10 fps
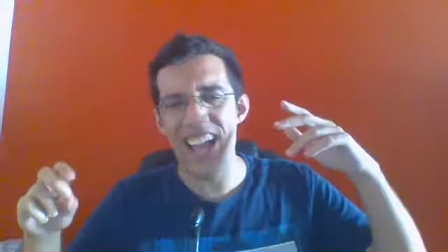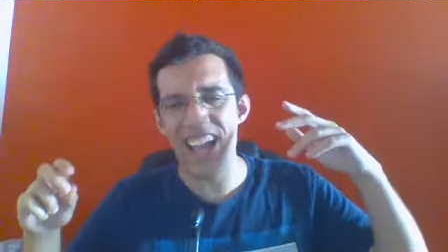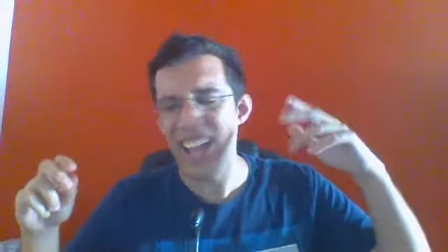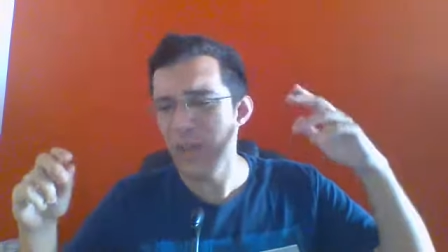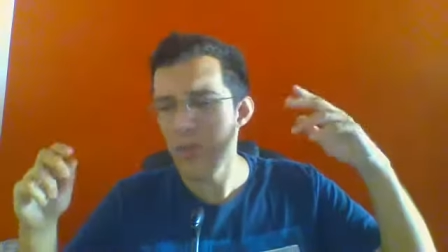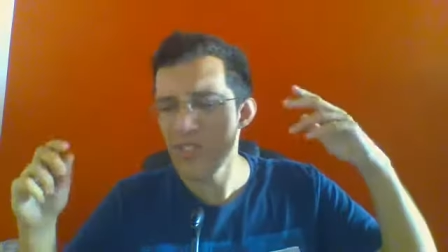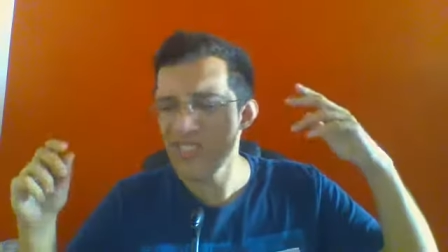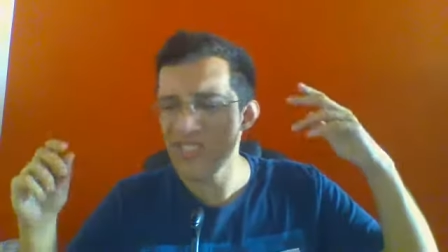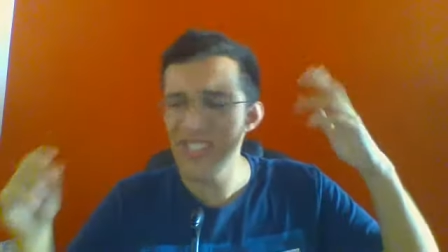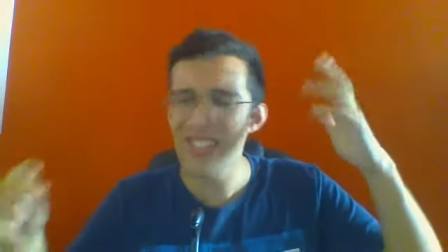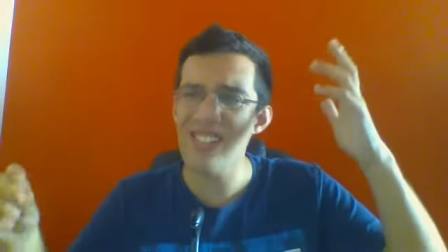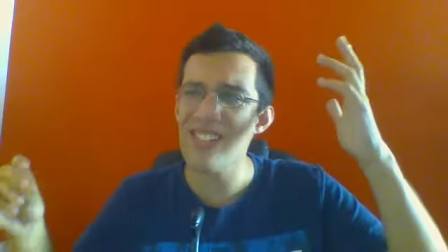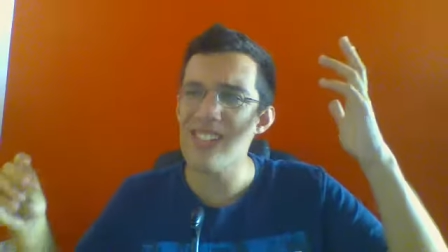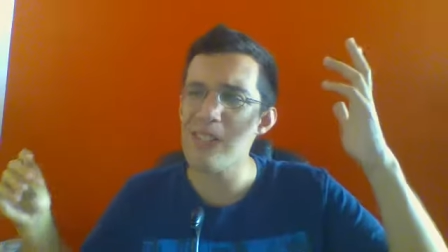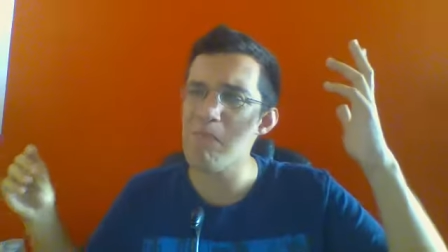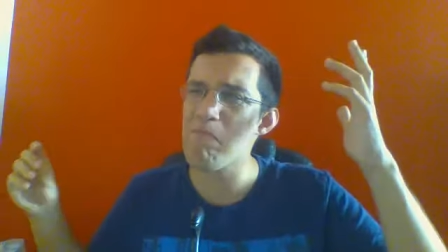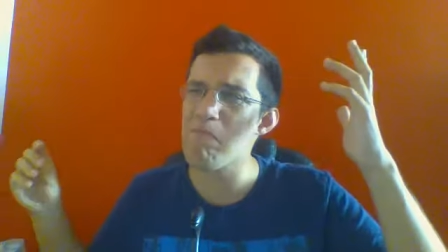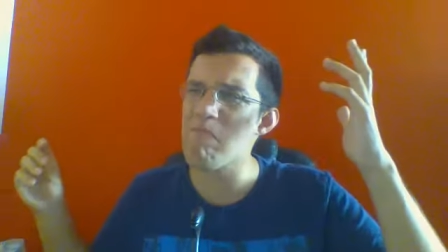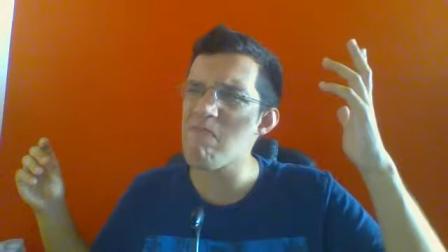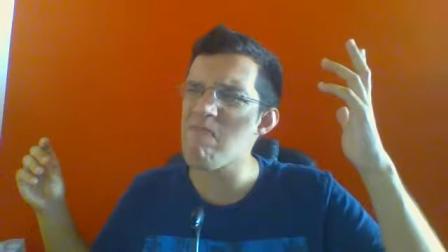I was just
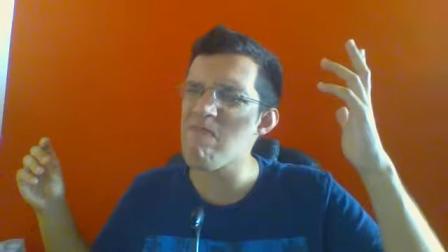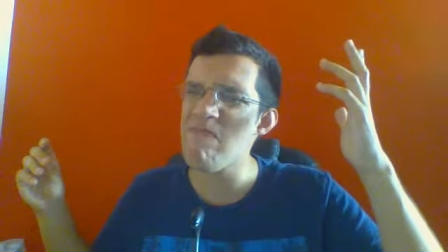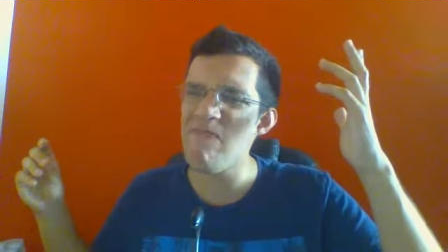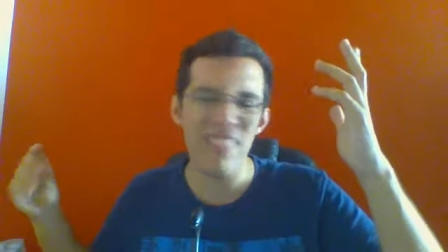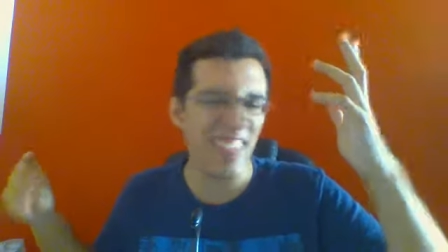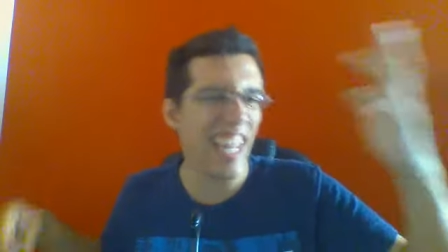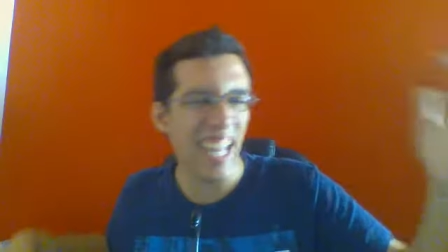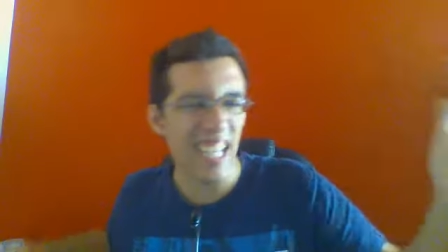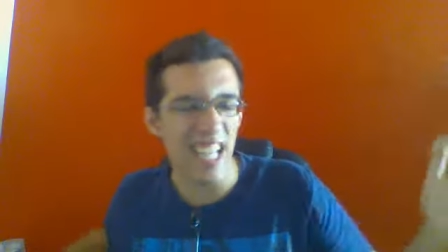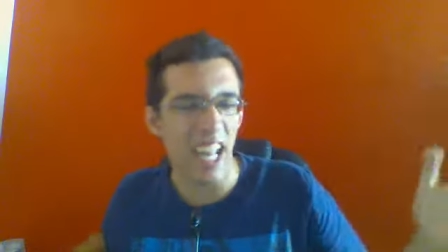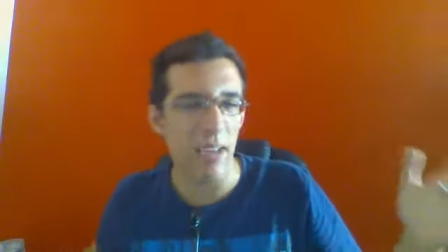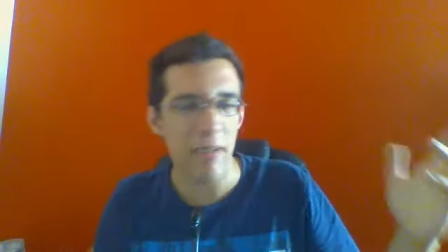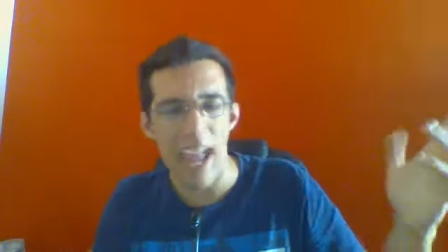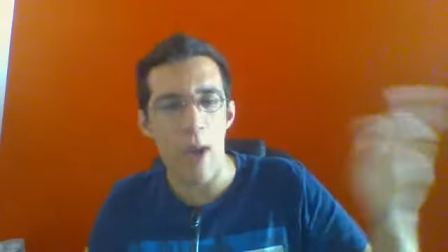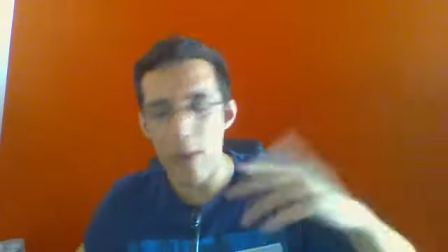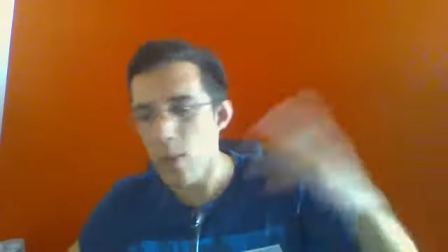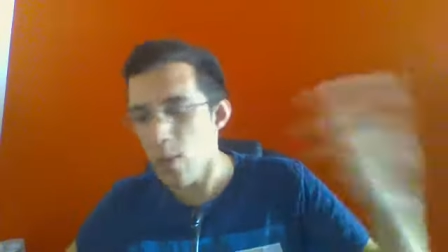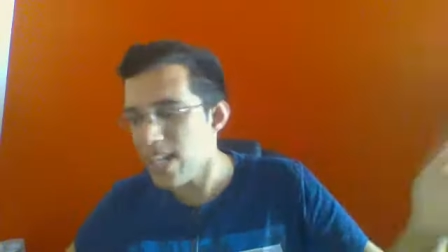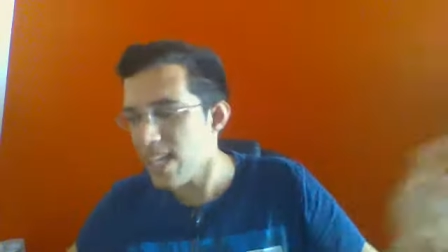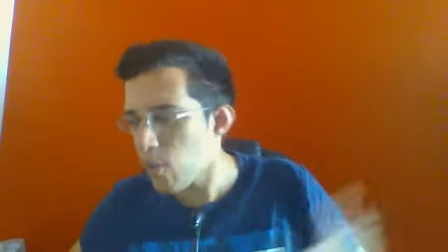lazy. Yeah, we,
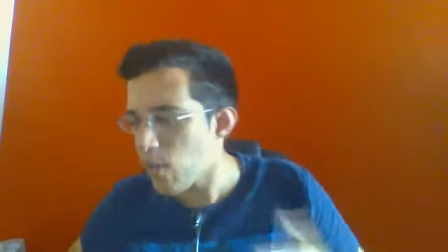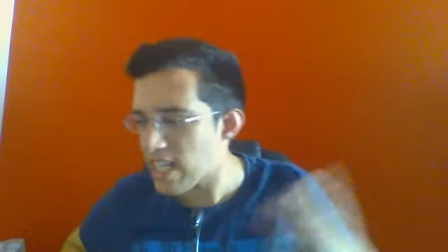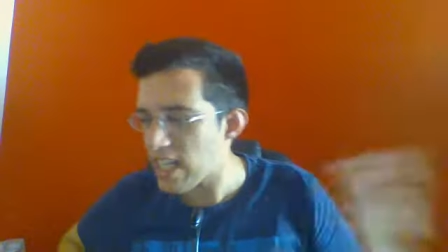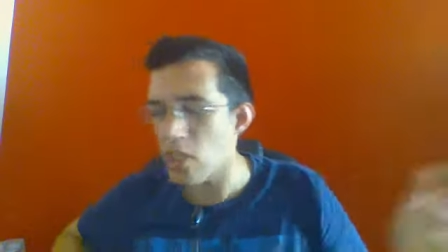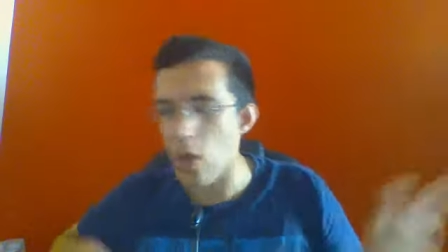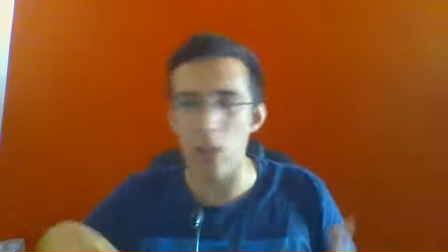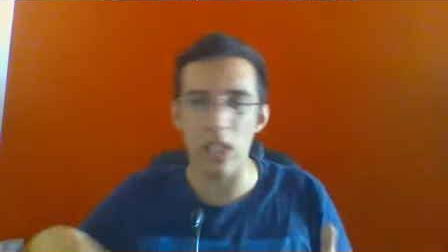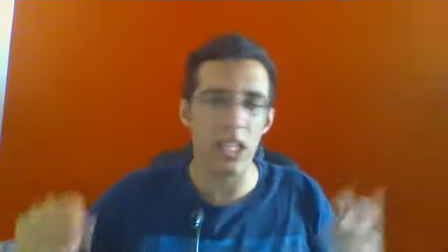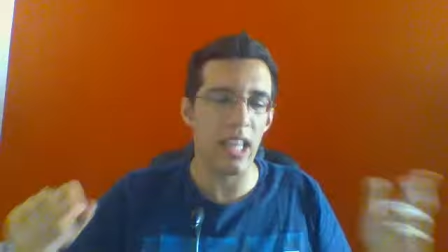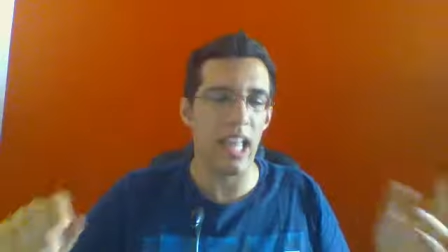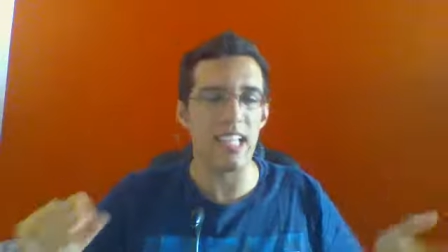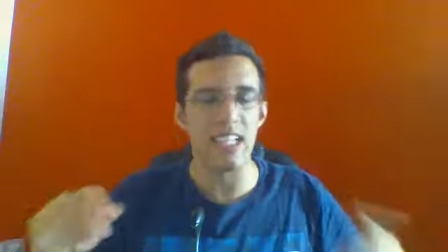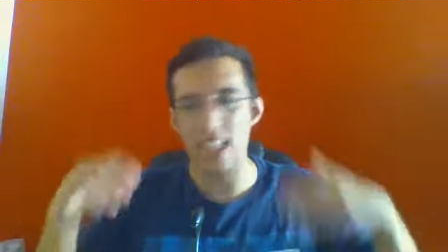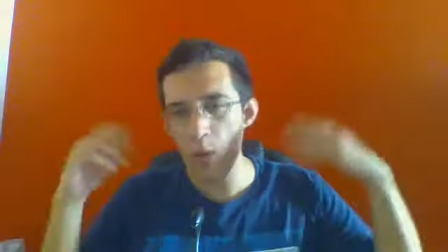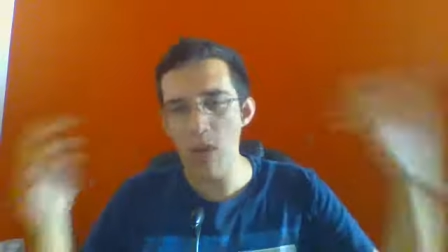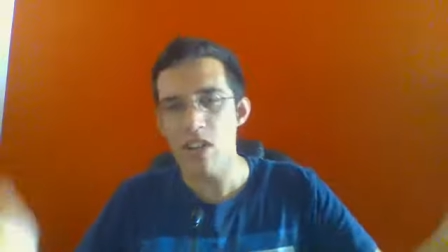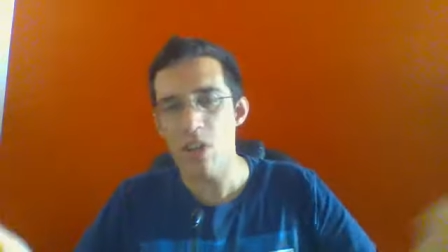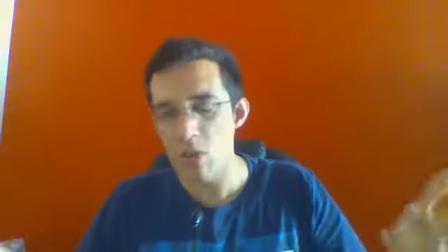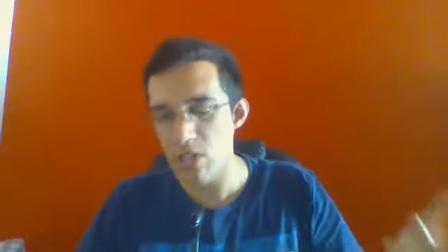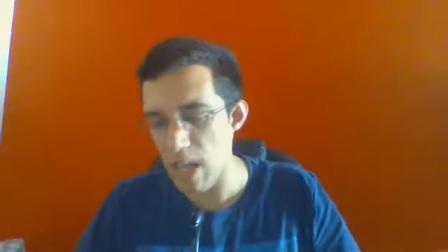we, we can call it lazy. There were
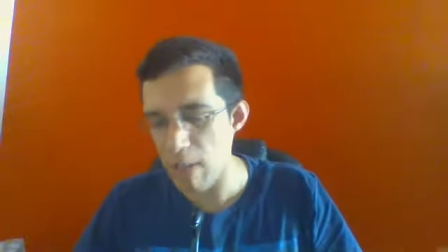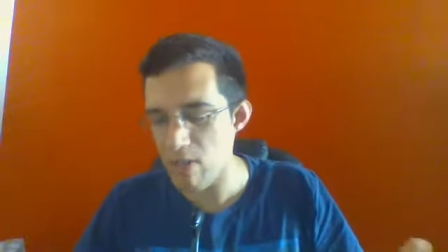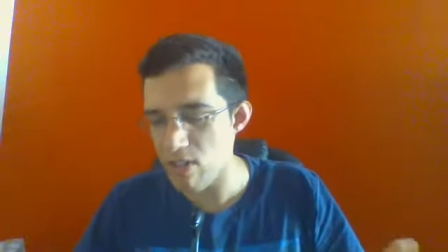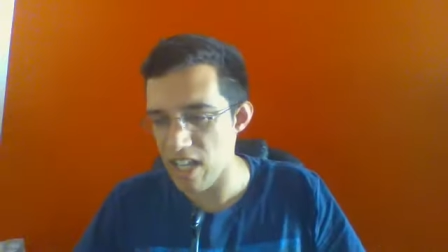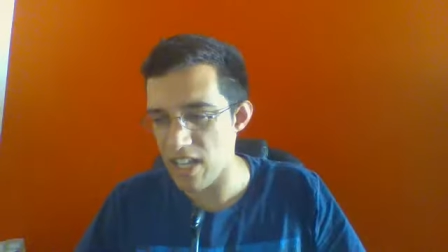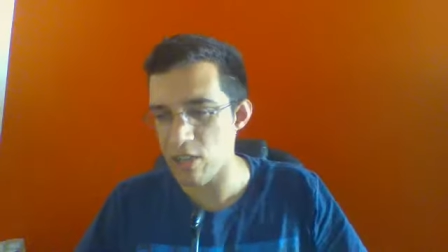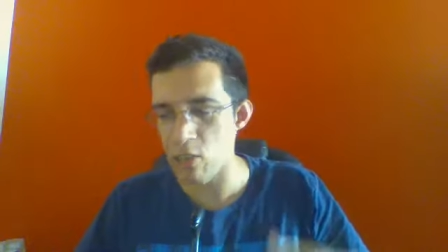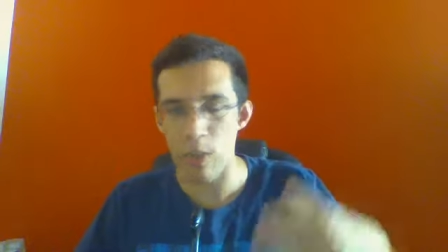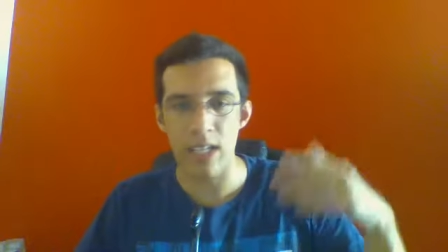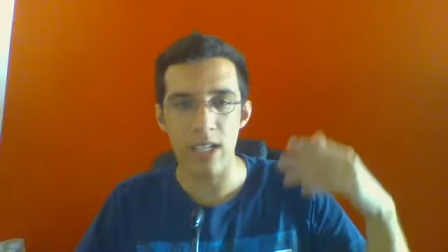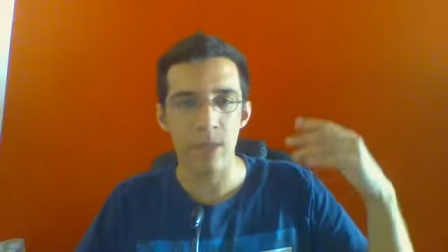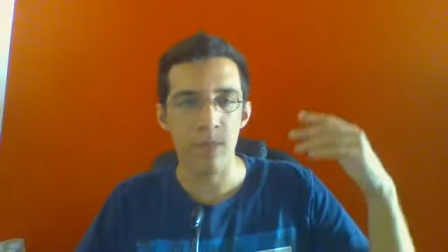no chapters last week,